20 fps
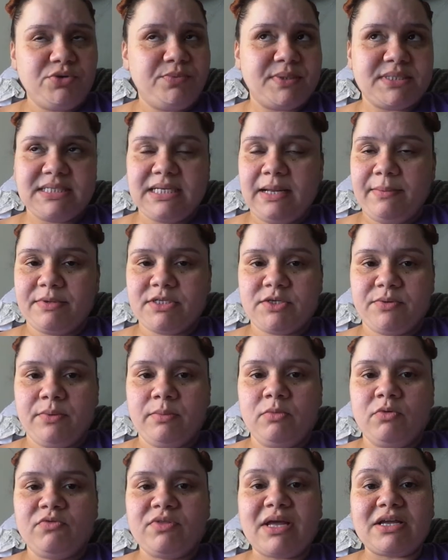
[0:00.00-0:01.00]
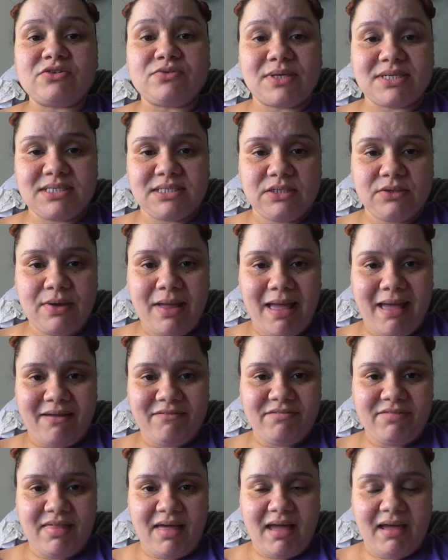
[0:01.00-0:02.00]
She wasn't able to remove that, so I still
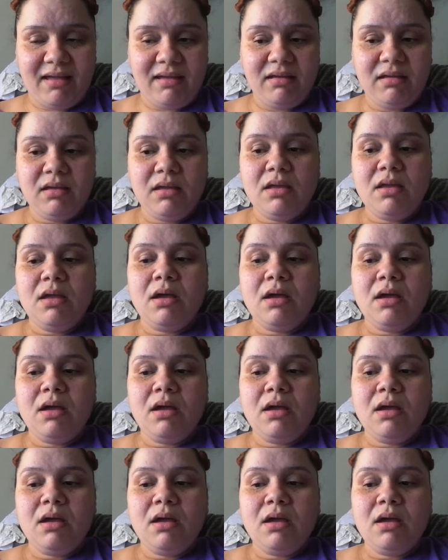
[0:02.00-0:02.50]
have that.